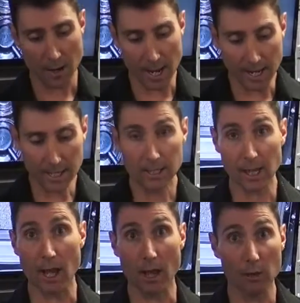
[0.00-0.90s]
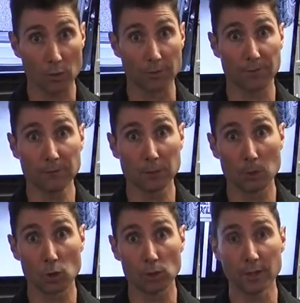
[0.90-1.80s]
any car with a 50
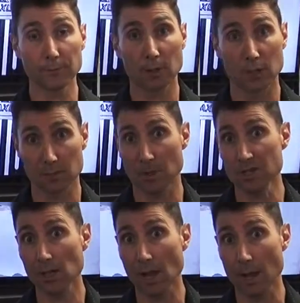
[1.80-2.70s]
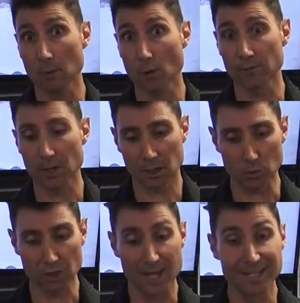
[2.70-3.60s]
mil lift, especially late model
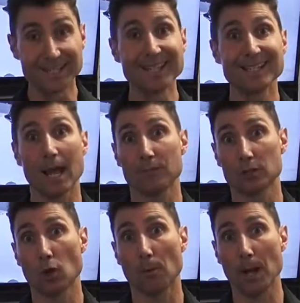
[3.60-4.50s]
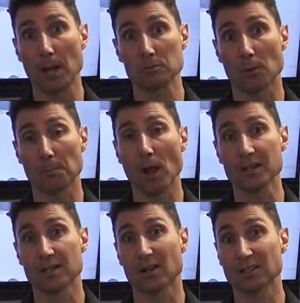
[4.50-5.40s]
vehicles, need to have the top arms
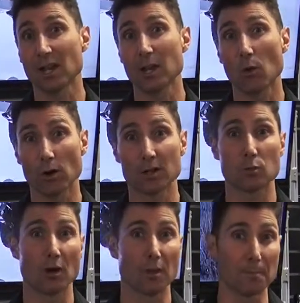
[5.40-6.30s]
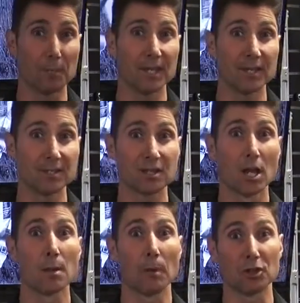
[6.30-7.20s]
replaced. And I'll tell you what, it's one of the biggest,
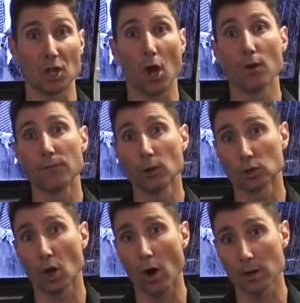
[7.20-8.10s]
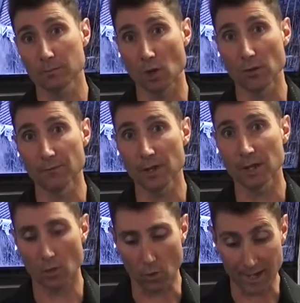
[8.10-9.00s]
most overlooked items on the
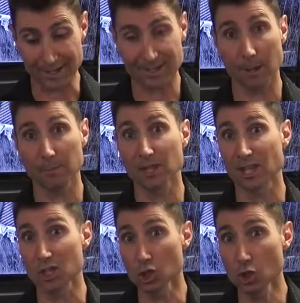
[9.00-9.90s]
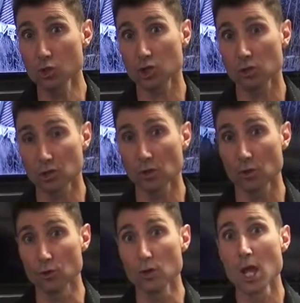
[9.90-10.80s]
vehicle, and it's something that you should
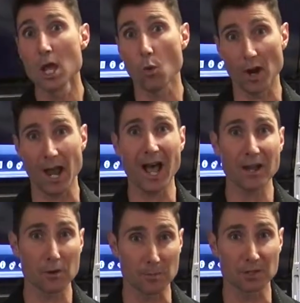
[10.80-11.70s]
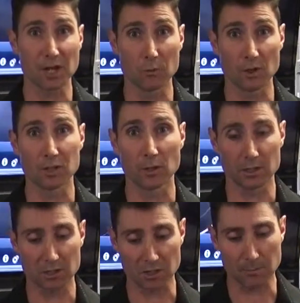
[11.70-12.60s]
do 100% when doing
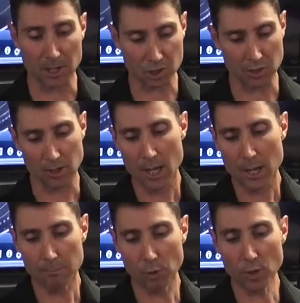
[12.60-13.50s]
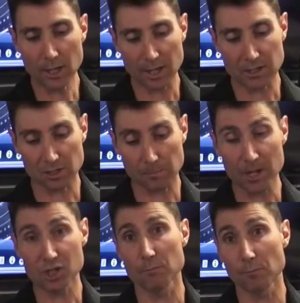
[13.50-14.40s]
the suspension. Putting that
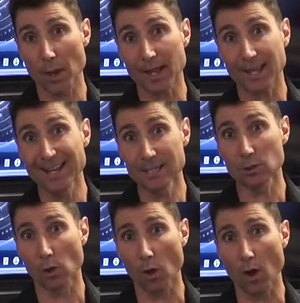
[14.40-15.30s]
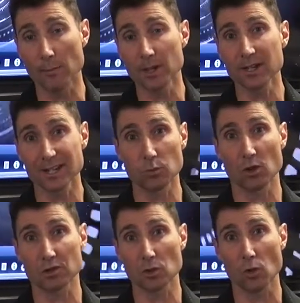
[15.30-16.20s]
suspension back into alignment is
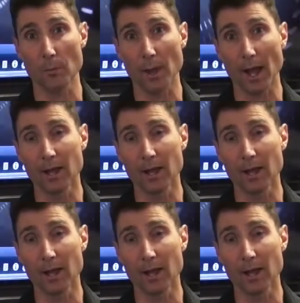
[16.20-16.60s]
what it's all about.